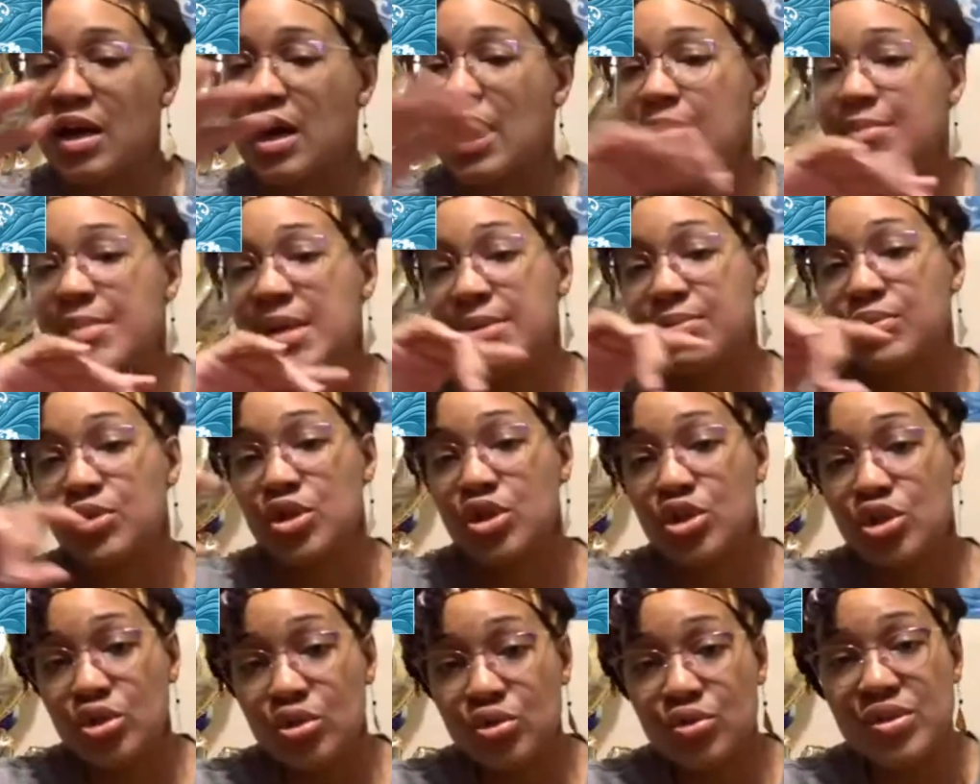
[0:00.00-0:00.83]
I'm able to
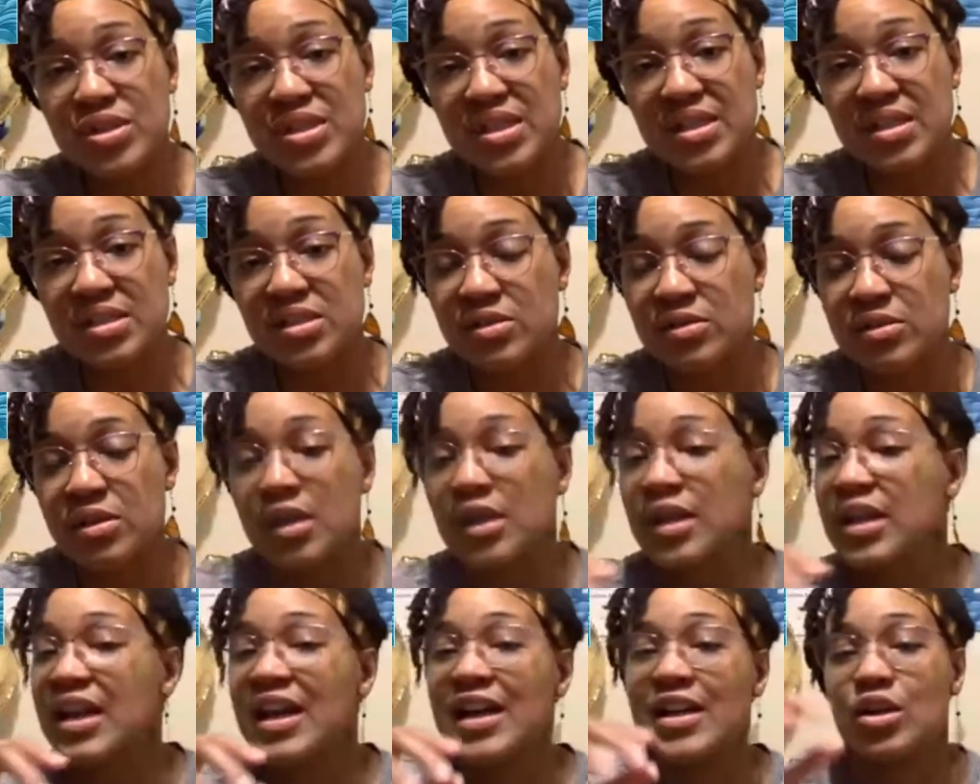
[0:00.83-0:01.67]
use this,
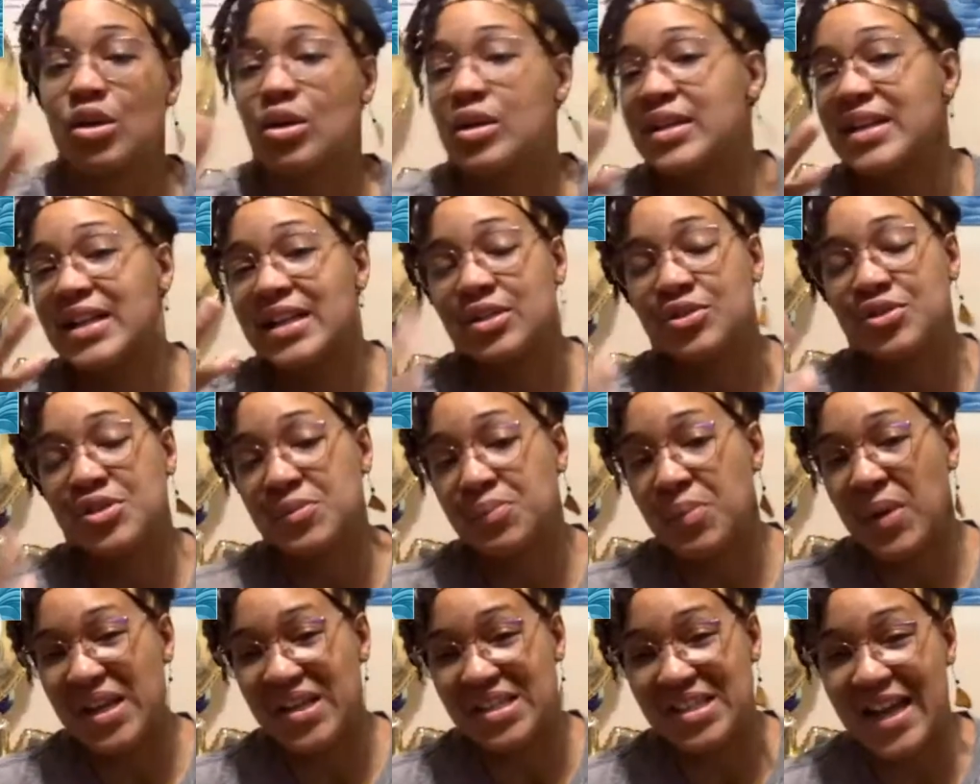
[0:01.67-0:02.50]
and all I gotta do is
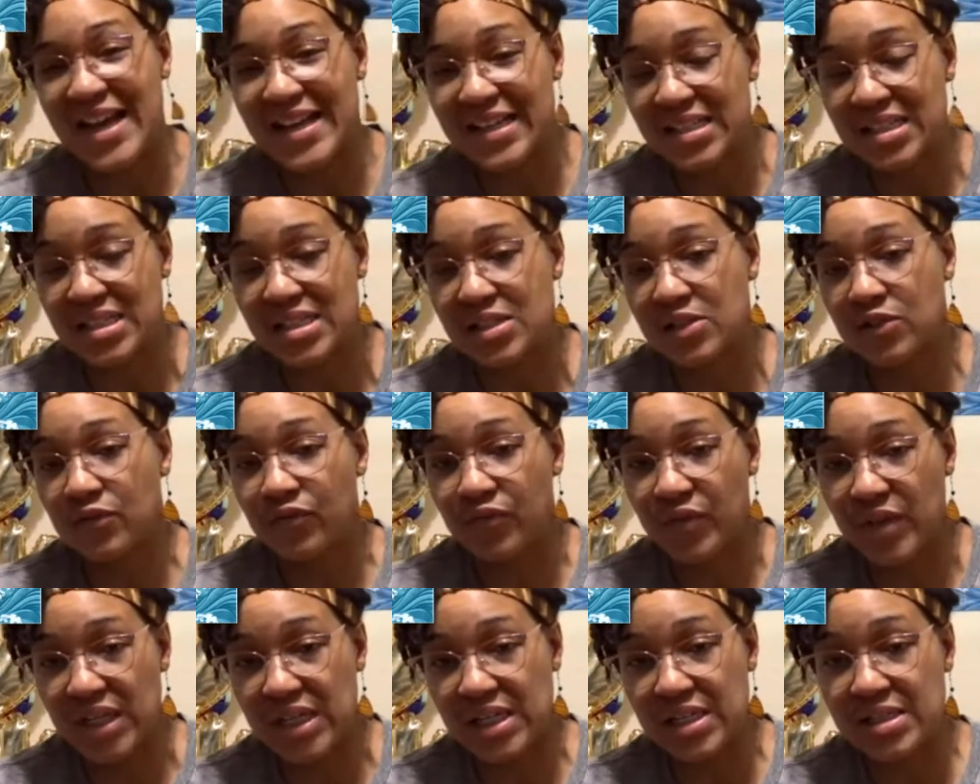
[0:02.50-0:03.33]
pay taxes and
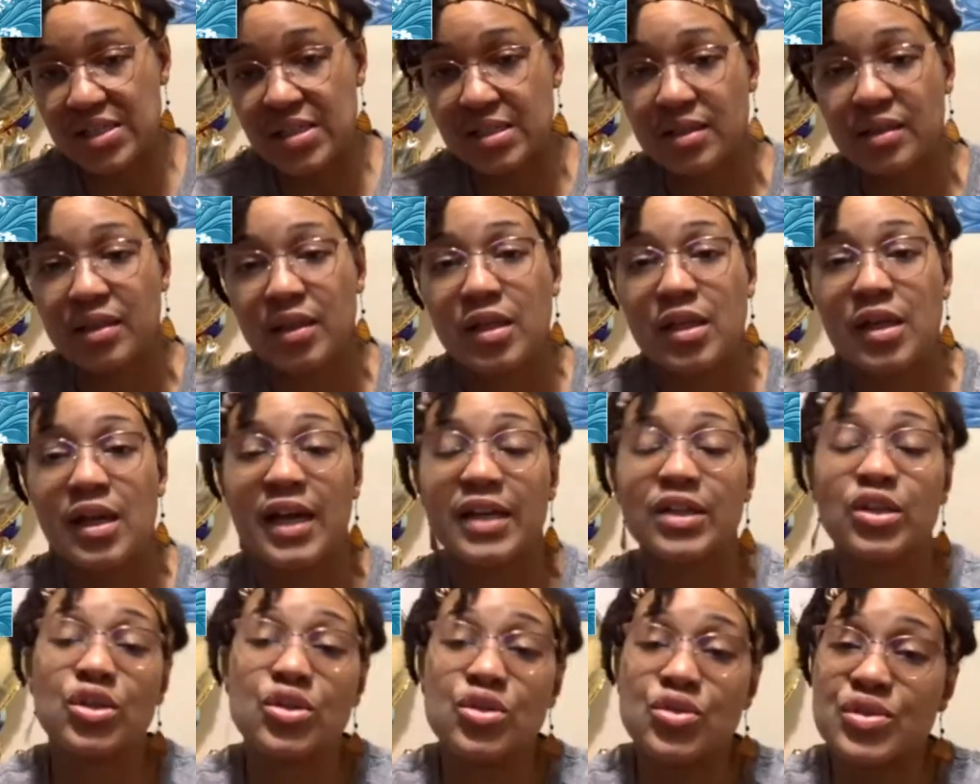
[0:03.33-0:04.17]
fees.
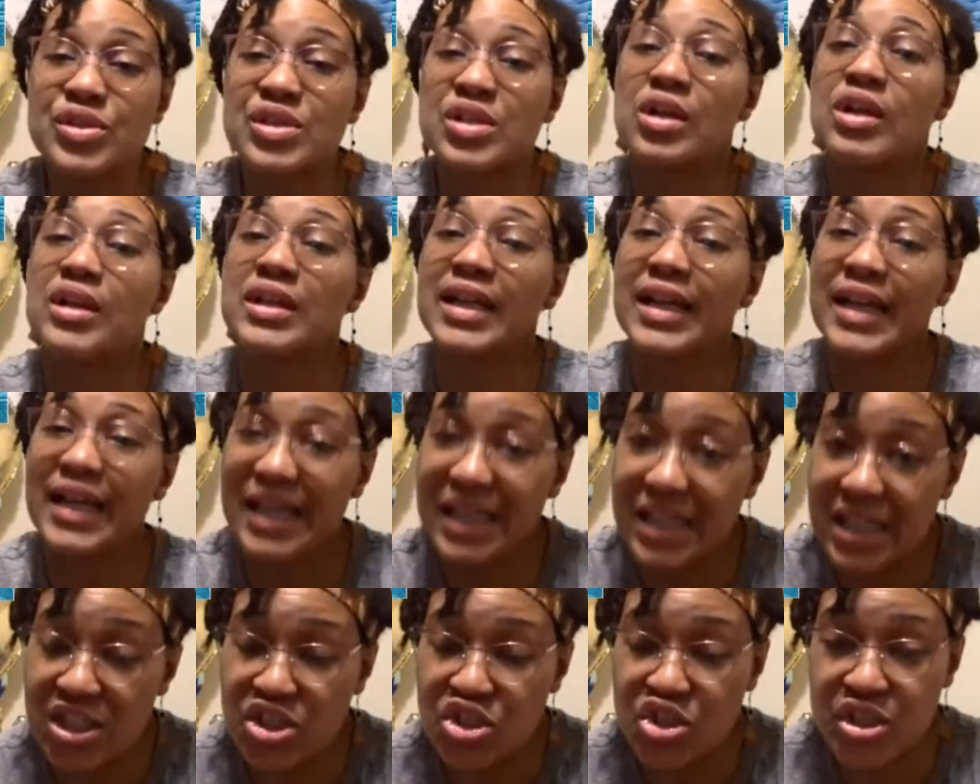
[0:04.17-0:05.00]
You can use it on
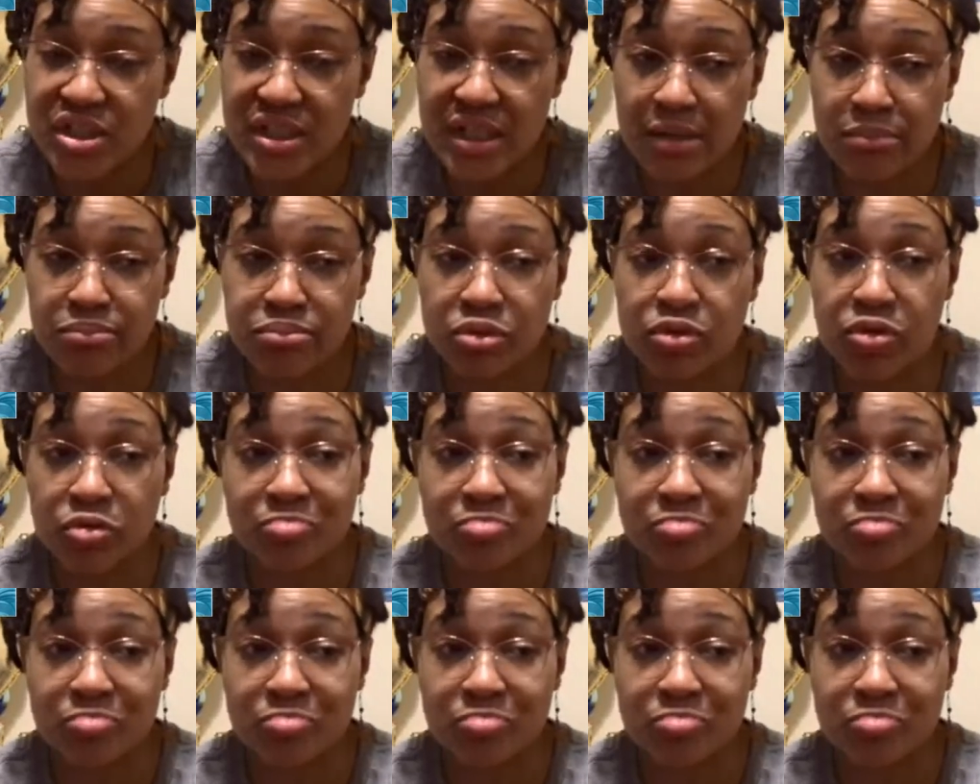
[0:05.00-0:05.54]
any ship